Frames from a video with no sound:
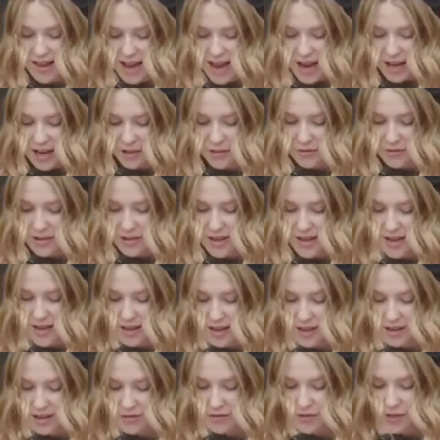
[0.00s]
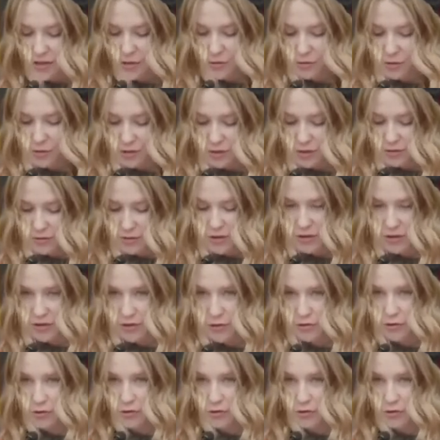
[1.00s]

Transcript: and unique individuals with new